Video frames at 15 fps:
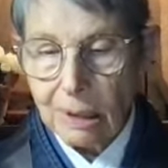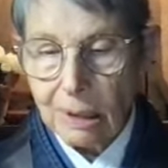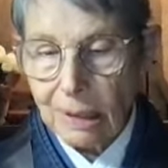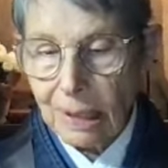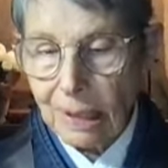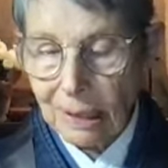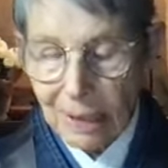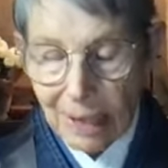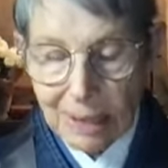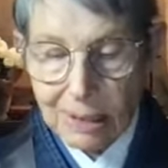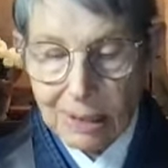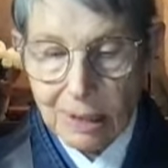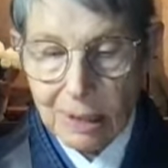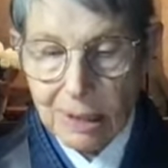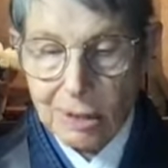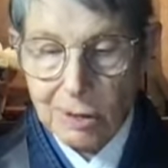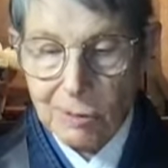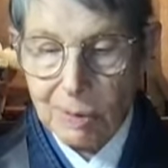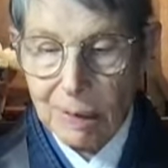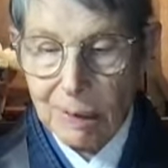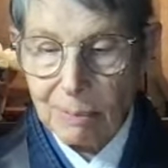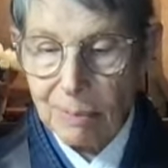like last night's
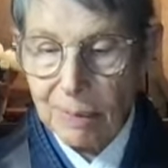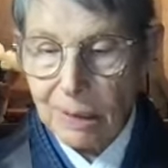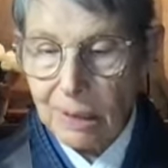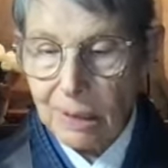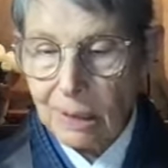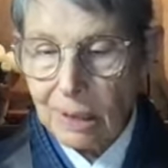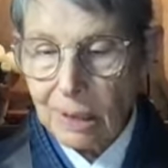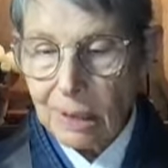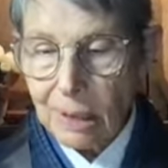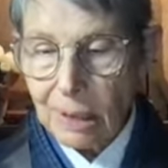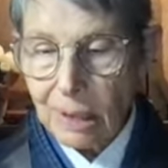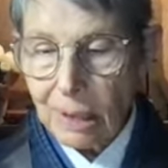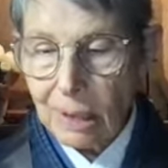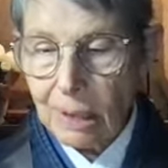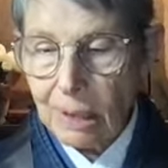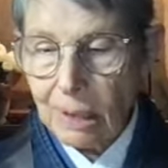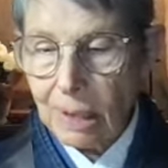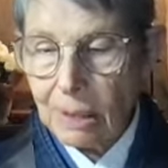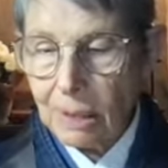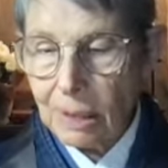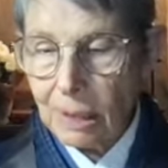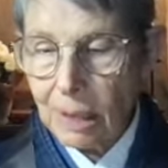dream, and are
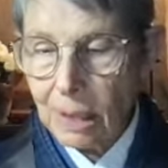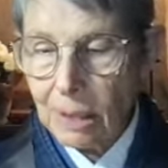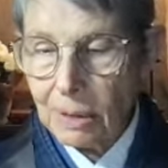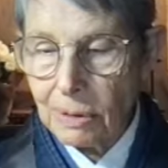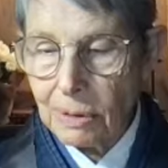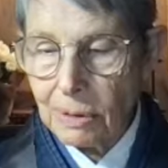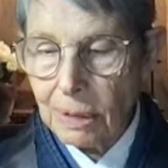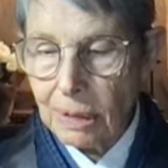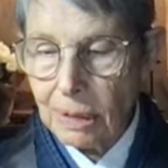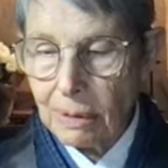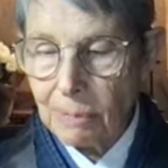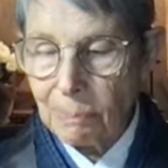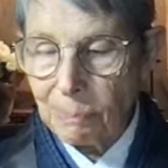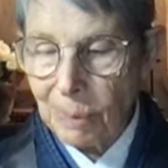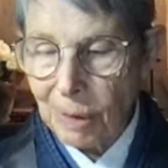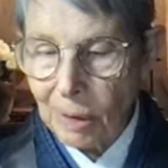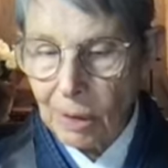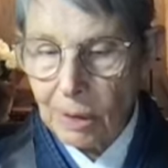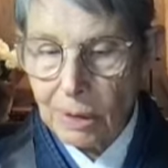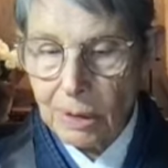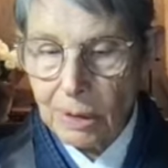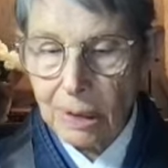nothing other than
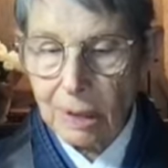part